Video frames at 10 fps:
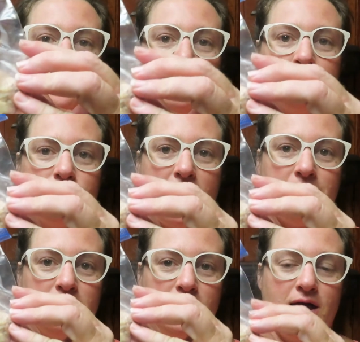parts of
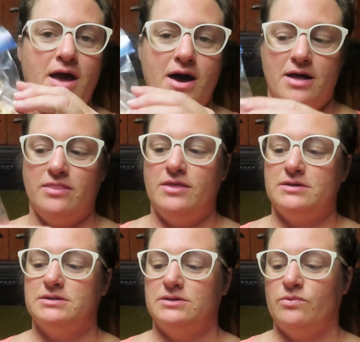rabbit, and
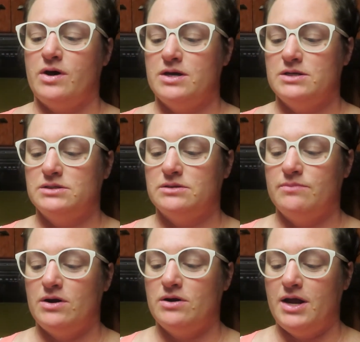this was
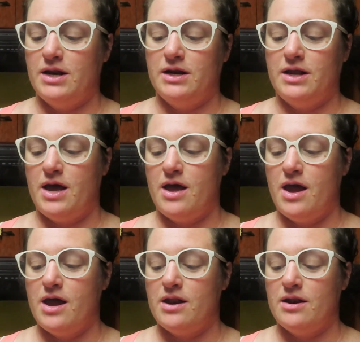marinated
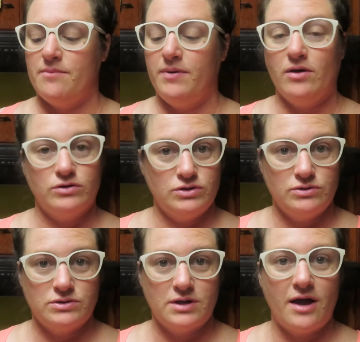in pickle
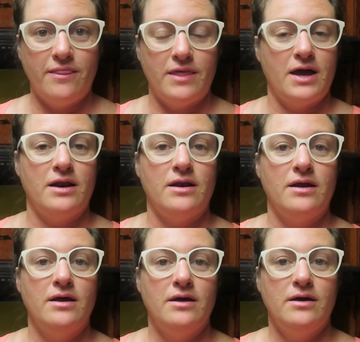juice and
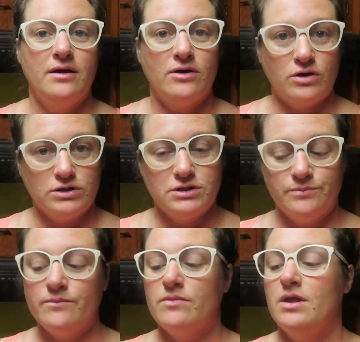then cooked,
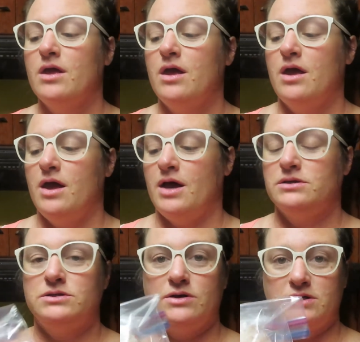
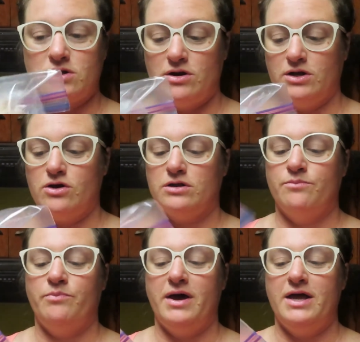and so that's already cooked,
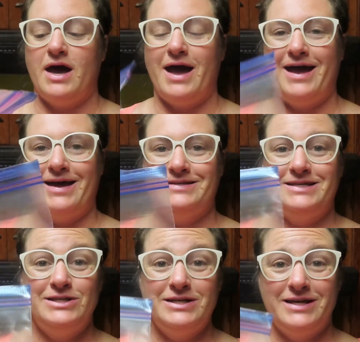but I
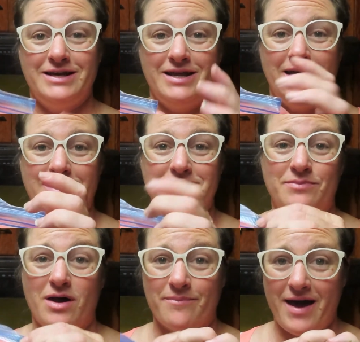did it in a
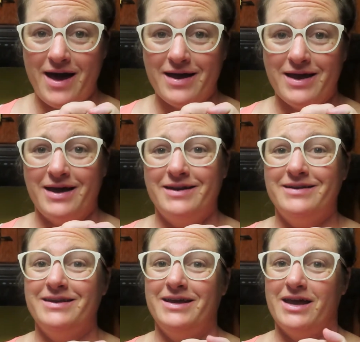Ziploc bag
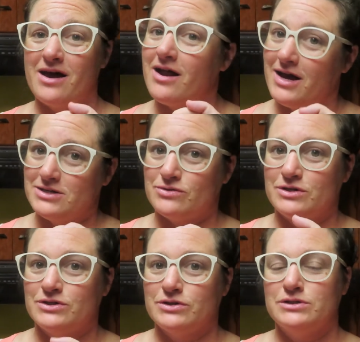and it got ice
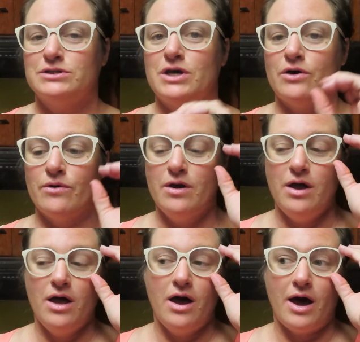crystals. So
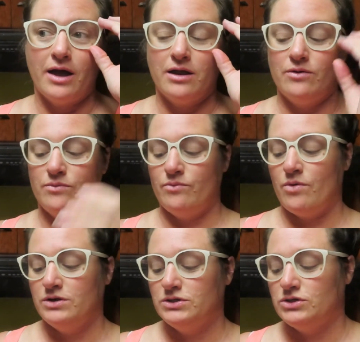I'm gonna
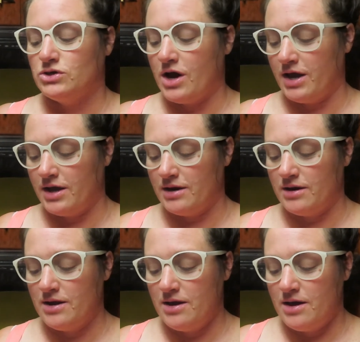want to try
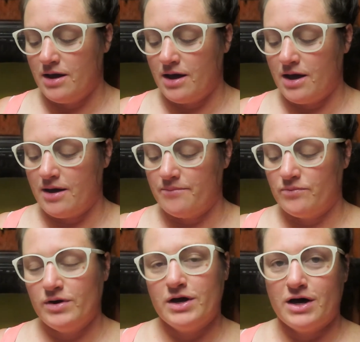and
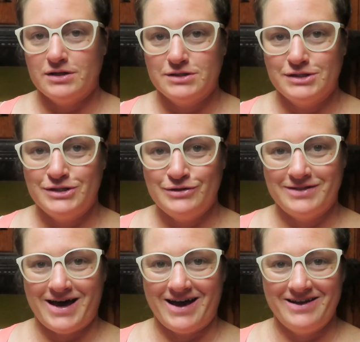reconstitute
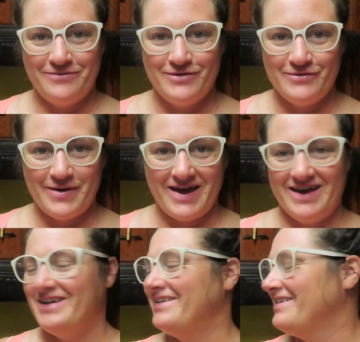that, if you
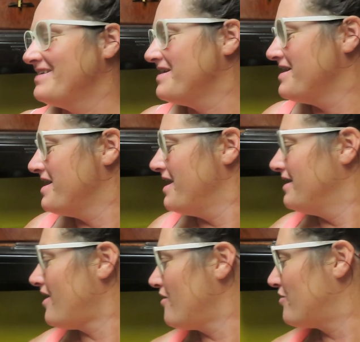may.
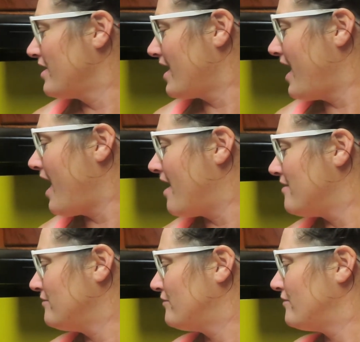Another thing I
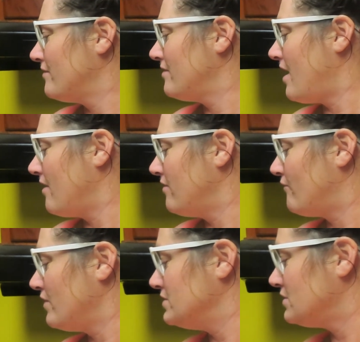have out of the
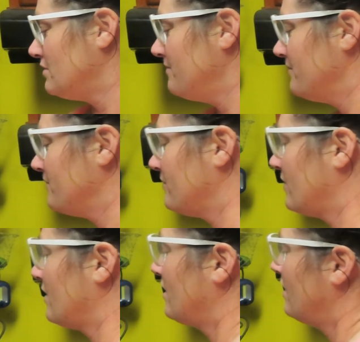freezer
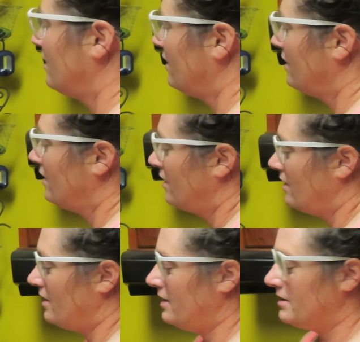
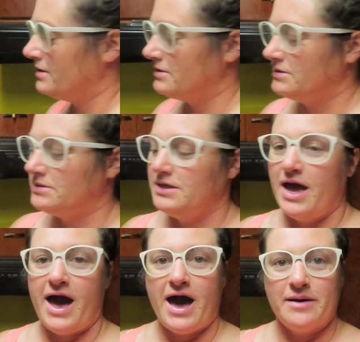is the
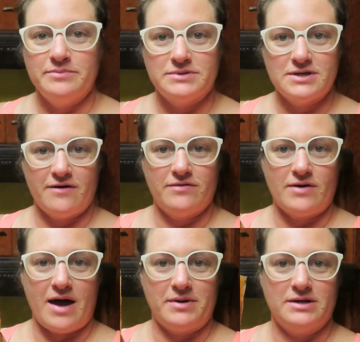abs of the
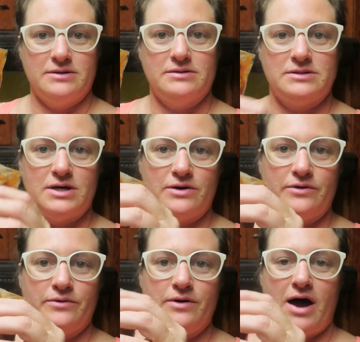rabbit.
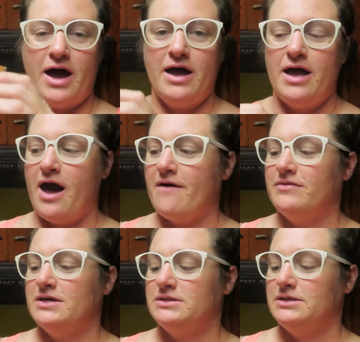So I have
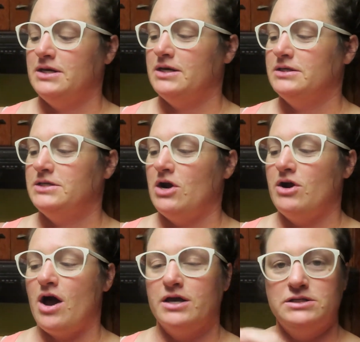this in
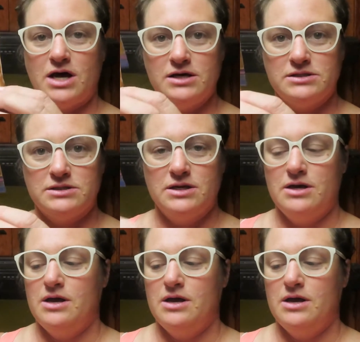teriyaki sauce,